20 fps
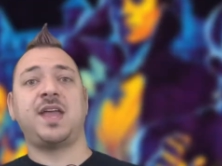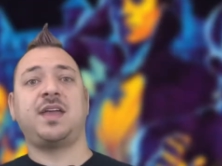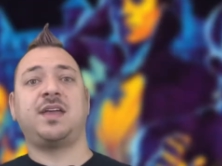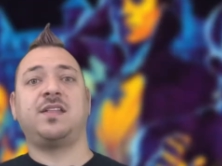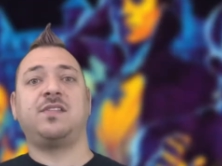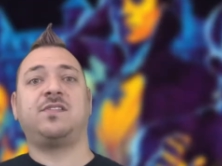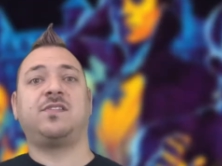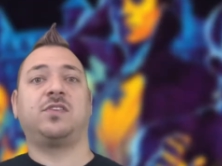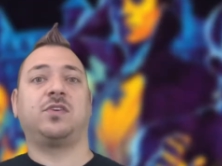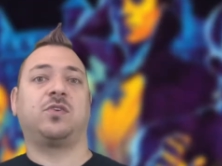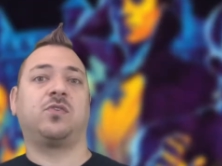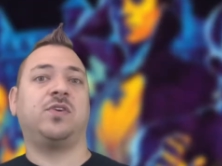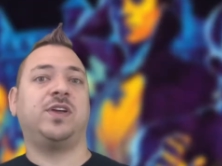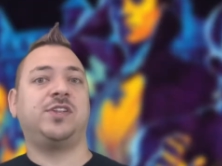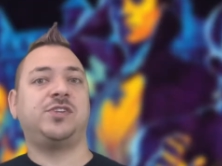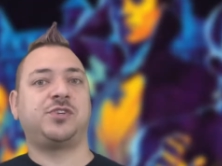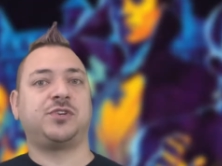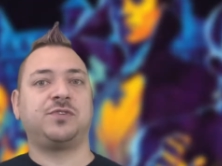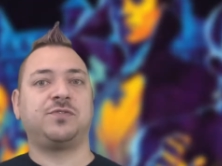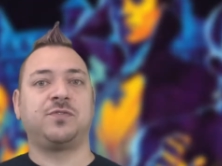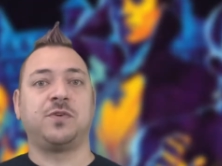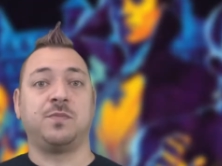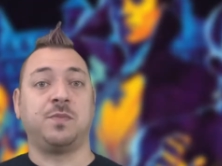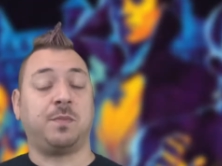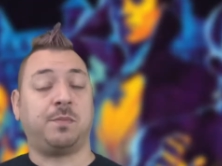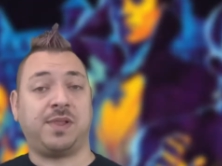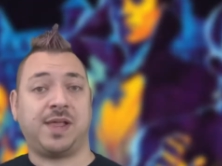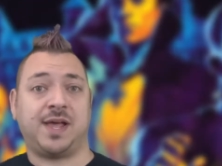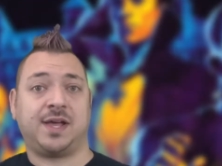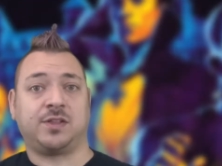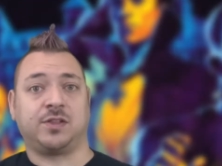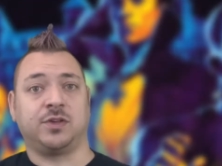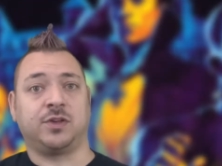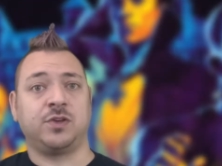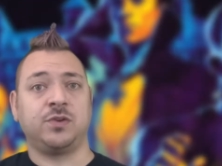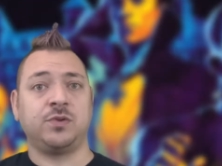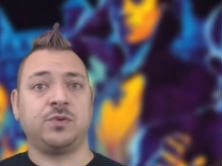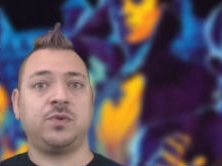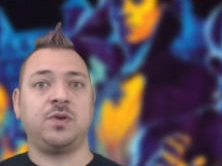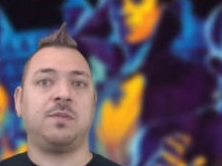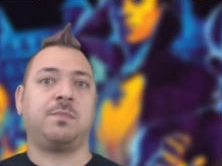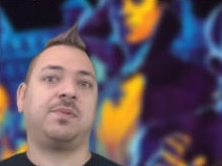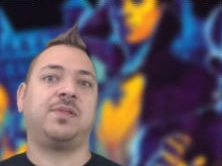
against the creature from the Black Lagoon,